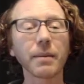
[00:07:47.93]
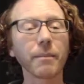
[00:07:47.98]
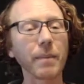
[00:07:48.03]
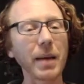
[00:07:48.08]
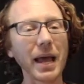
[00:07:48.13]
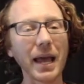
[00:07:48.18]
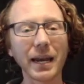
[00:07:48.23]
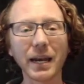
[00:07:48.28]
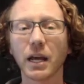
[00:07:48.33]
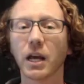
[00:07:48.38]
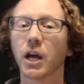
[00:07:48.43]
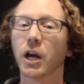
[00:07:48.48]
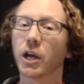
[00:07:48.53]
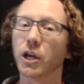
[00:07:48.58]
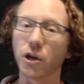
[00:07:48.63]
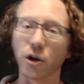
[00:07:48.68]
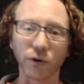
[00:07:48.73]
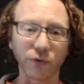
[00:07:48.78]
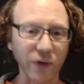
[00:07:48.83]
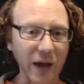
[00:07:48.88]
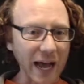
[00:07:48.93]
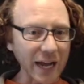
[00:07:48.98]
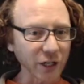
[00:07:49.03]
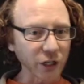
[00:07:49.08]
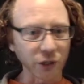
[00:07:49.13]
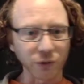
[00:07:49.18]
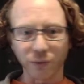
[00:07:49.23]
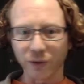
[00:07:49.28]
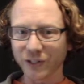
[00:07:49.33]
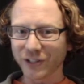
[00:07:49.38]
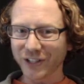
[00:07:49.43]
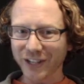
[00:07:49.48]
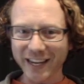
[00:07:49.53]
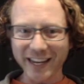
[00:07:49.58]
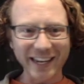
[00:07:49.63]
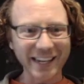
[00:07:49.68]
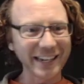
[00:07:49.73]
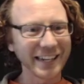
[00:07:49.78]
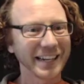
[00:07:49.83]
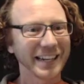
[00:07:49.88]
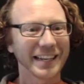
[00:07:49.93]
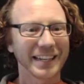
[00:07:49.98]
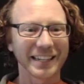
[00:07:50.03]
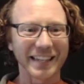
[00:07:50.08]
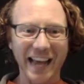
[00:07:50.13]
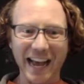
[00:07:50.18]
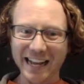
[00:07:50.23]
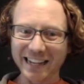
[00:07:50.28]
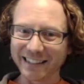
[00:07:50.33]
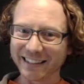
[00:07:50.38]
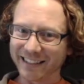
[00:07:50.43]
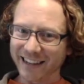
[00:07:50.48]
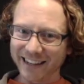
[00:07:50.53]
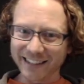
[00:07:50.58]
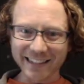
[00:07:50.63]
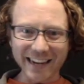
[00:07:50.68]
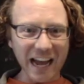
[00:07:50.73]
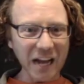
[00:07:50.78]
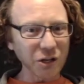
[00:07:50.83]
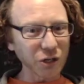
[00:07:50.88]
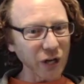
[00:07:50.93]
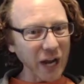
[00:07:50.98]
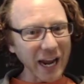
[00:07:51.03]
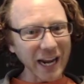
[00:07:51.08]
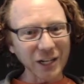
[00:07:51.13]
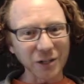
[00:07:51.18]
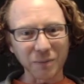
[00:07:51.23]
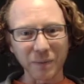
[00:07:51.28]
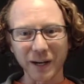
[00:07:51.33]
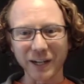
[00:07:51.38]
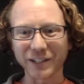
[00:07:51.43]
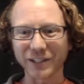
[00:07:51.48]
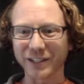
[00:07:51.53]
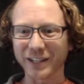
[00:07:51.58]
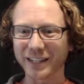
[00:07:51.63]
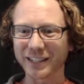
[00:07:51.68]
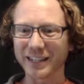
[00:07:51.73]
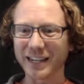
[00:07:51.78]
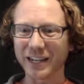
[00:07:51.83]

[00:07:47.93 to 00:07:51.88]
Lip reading: Men, your fashion, once again, does not change much.